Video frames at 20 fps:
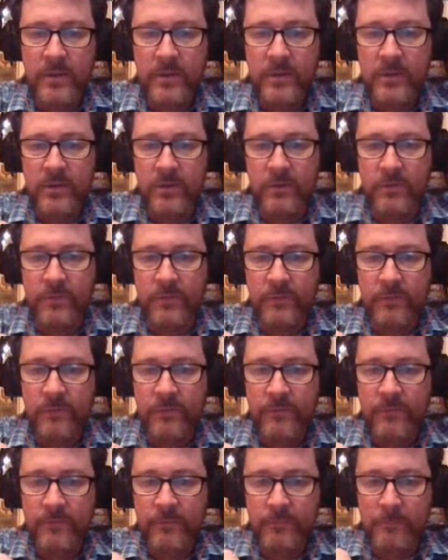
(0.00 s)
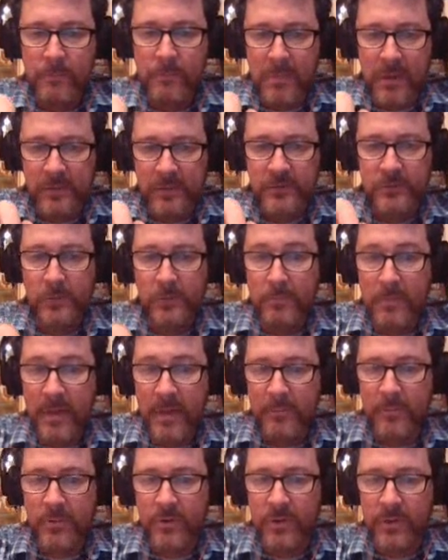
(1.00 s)
your muscle
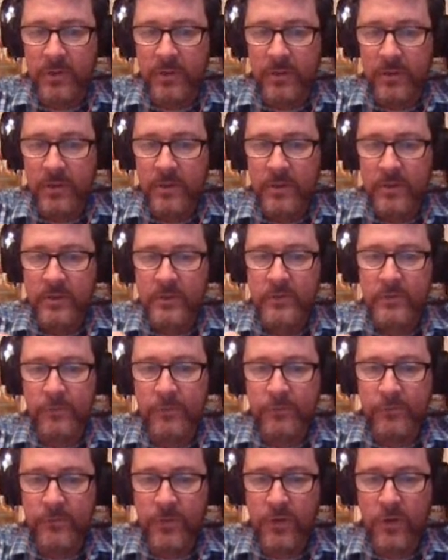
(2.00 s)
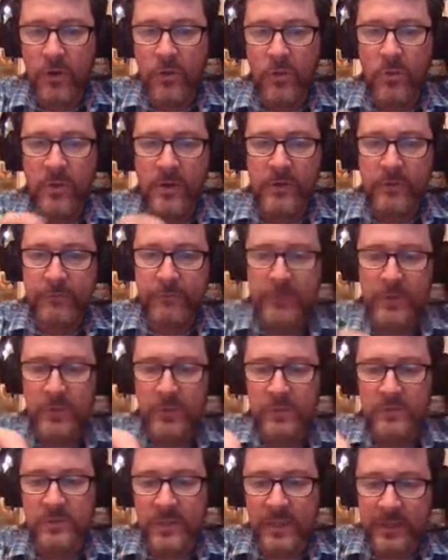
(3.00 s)
memory to know what it
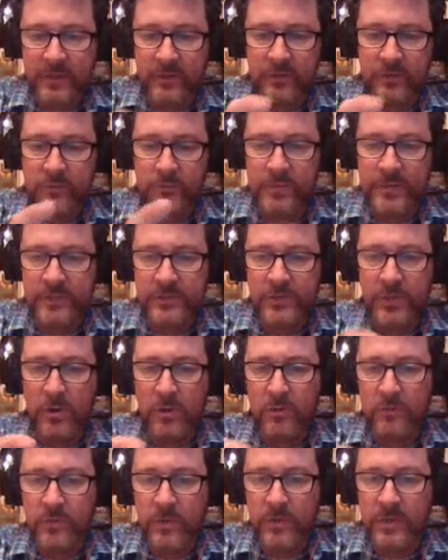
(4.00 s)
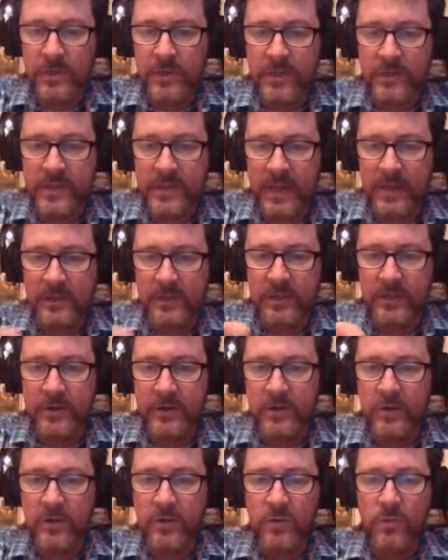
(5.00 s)
feels like to reach over and hit that
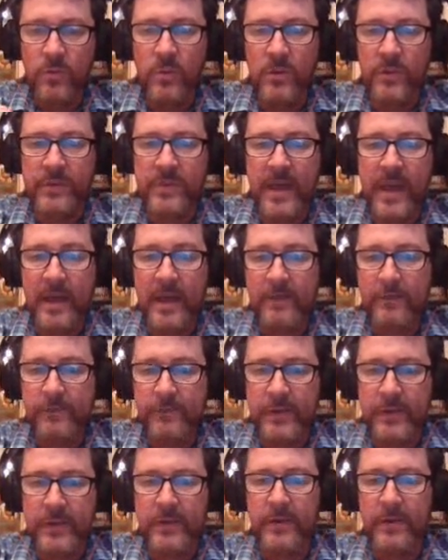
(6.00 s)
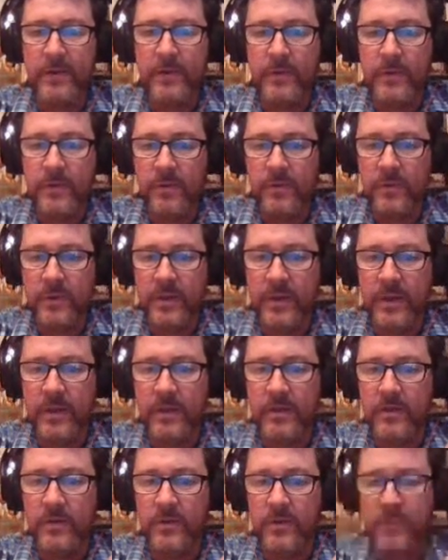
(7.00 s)
letter with that finger. Okay.
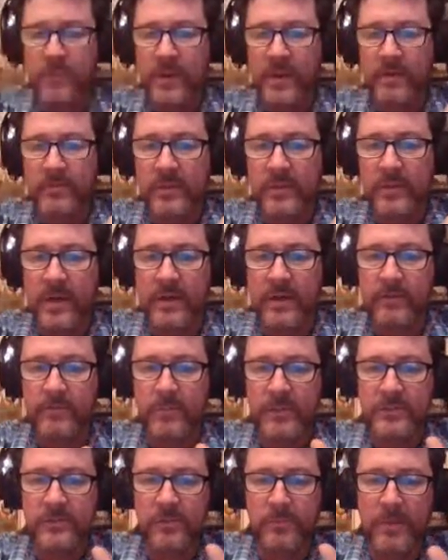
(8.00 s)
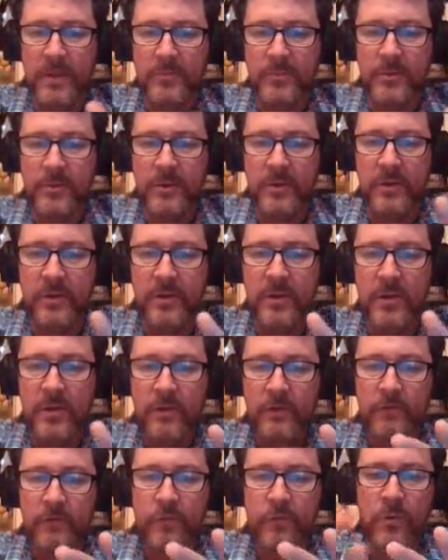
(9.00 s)
You don't have a lot of muscle memory
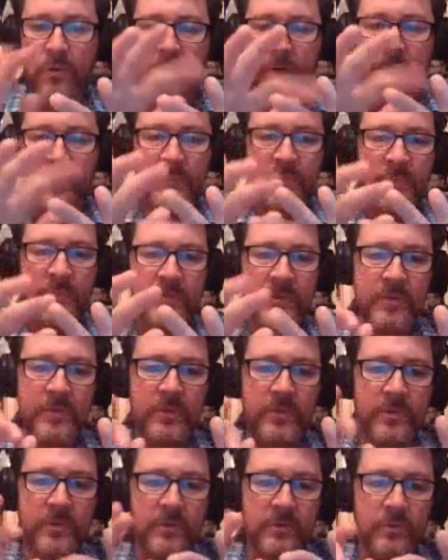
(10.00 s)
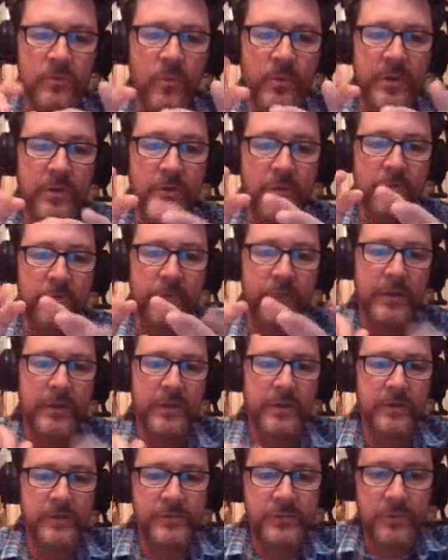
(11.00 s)
for your weaker
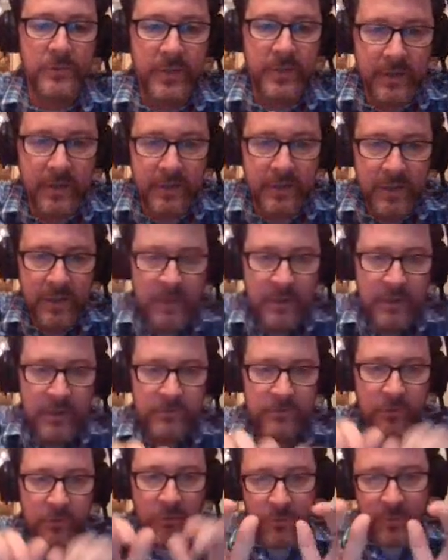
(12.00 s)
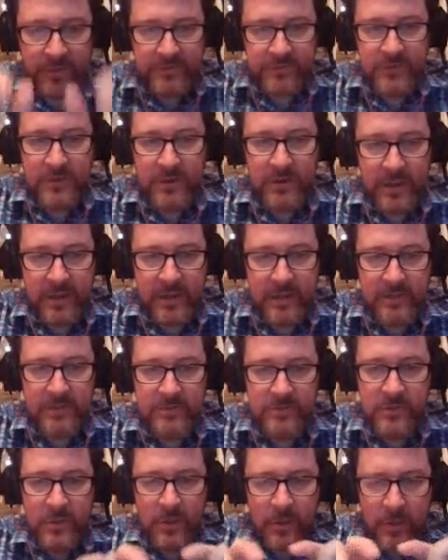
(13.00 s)
fingers. Okay. So rest your
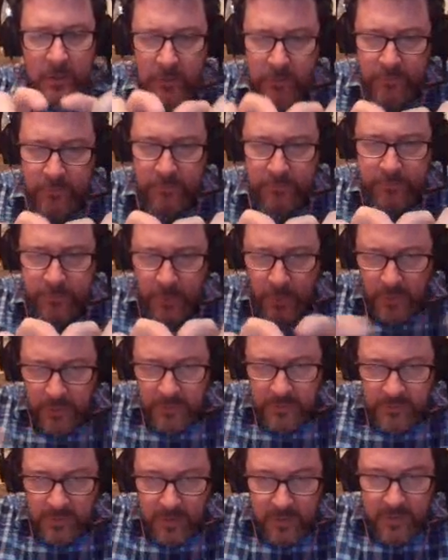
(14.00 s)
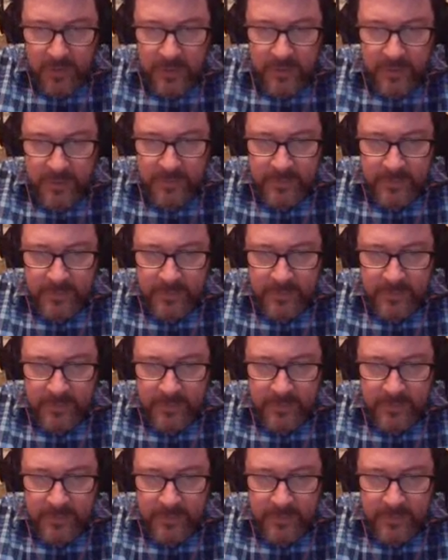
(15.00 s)
hands, focus on